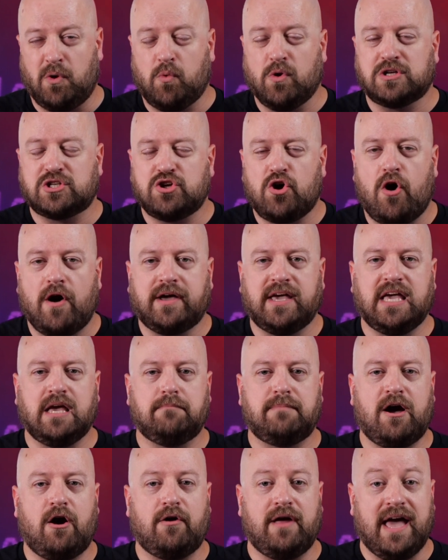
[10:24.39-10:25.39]
but we're
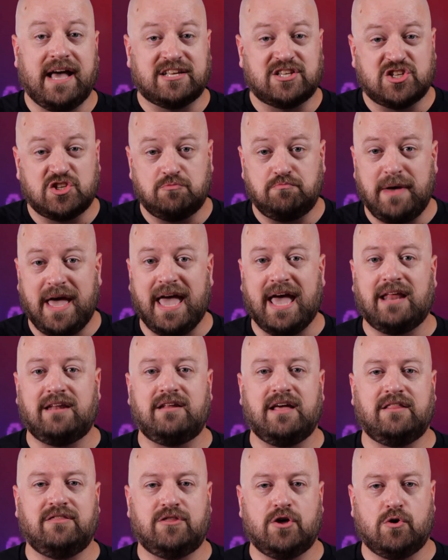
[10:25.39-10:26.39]
talking about
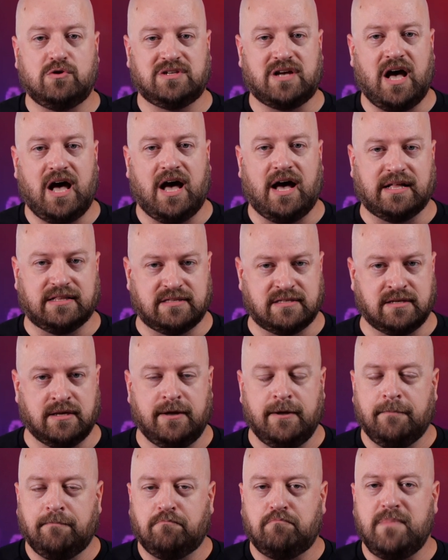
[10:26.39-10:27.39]
expanding those
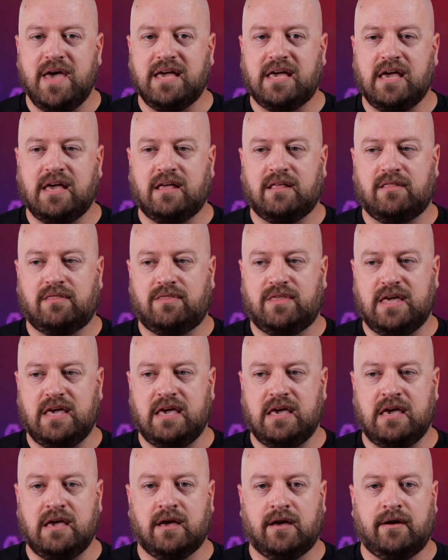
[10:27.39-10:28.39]
odds, making
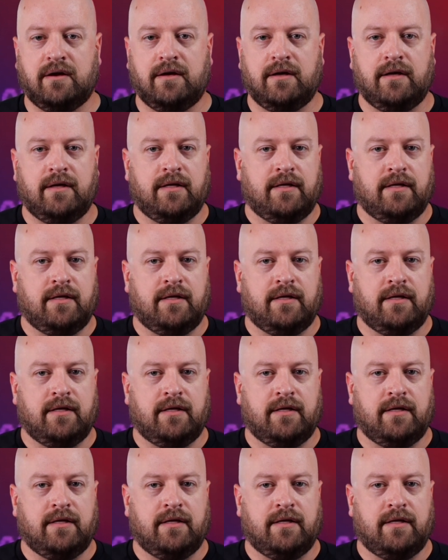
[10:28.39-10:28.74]
the